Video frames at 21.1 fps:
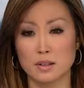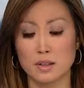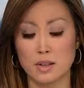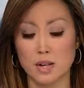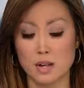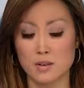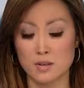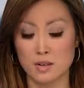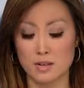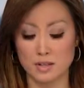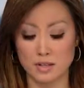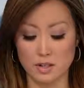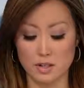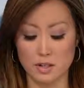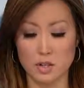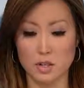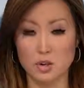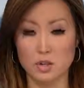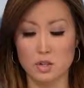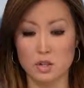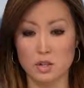Eh, obviously, a
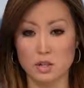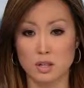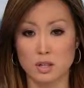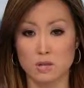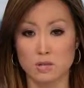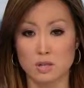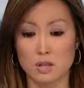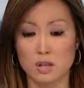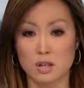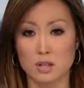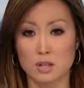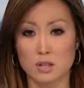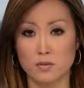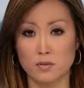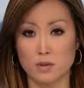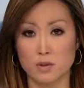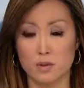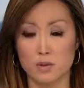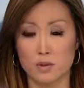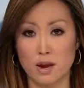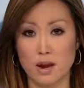huge inconvenience for
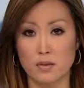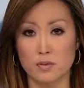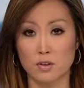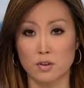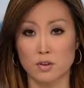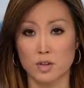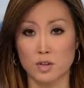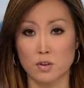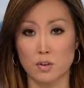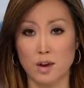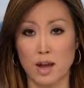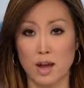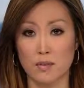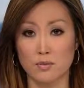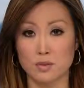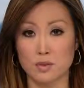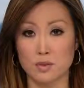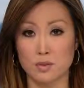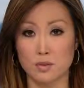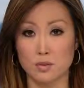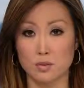travelers who have
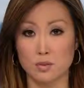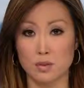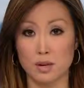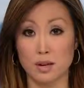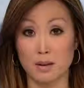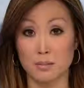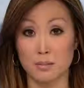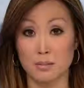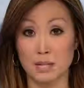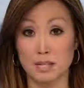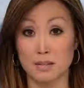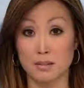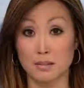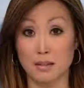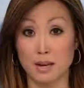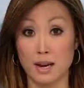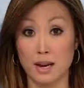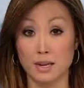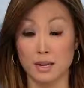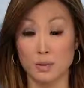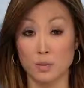to uh, be
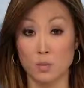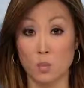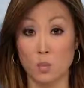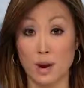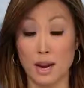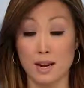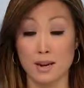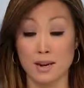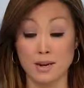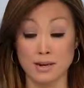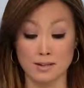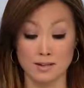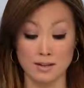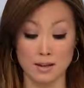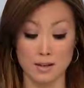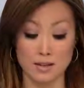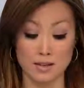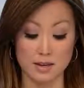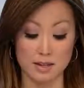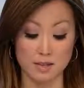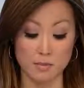delayed and wait as uh,
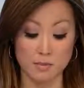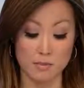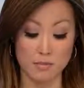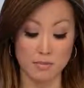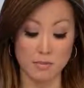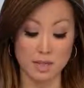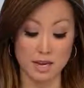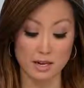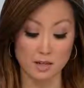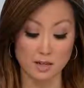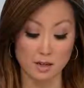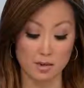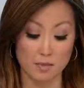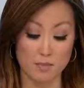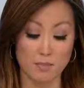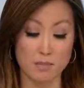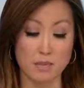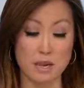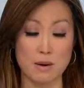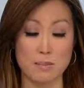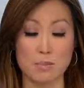these things are
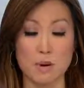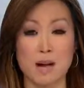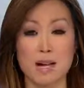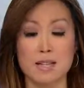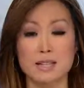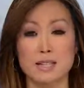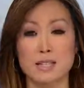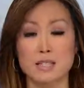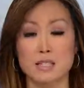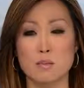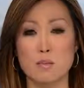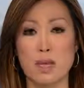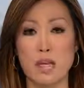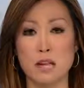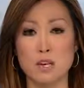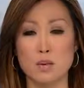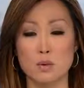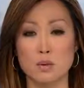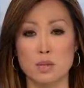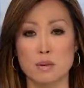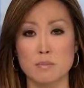being processed
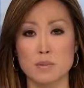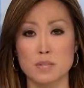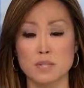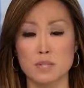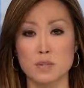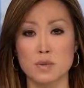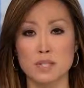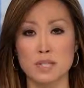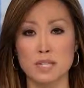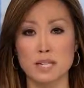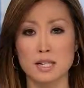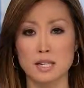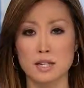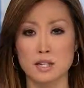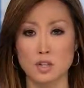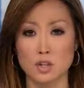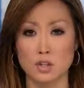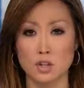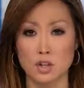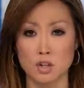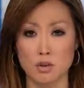manually. But do you see any
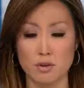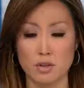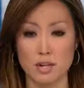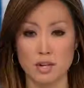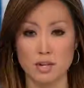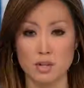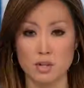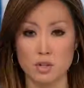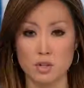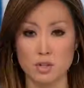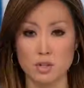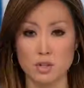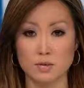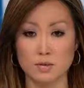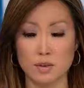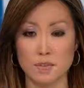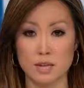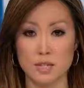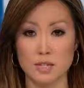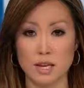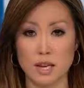security issues
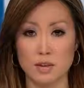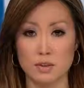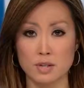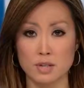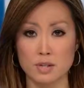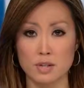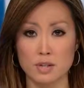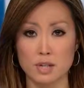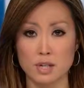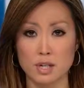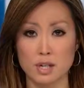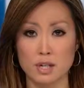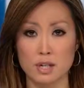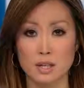from this outage?